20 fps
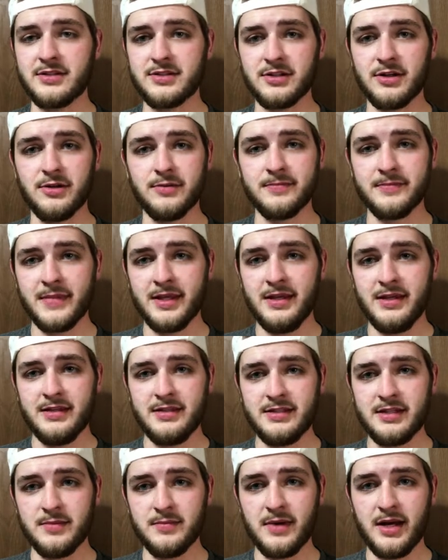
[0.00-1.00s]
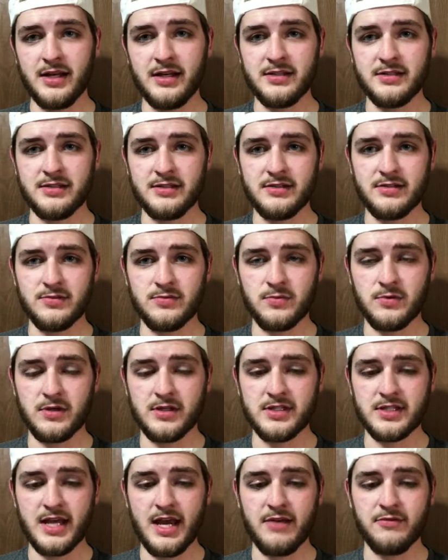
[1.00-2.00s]
so C- is where
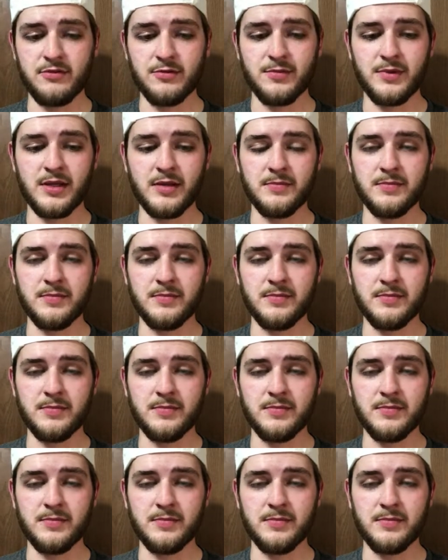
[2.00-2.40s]
it's at for me.